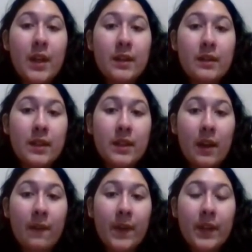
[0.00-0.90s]
Since
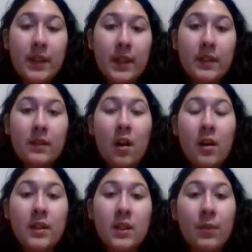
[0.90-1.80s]
FXS
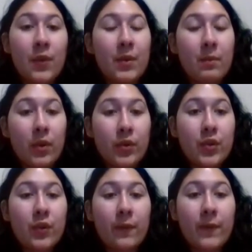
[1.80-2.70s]
causes both
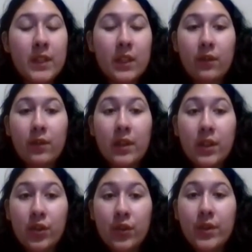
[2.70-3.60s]
emotional and physical
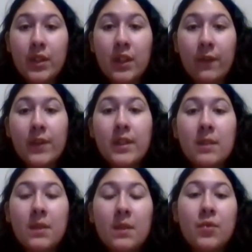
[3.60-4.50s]
issues, different
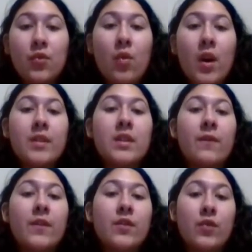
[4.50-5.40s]
symptoms require
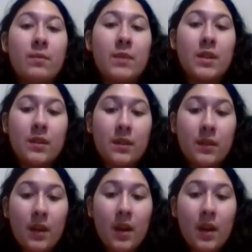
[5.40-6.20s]
different treatments.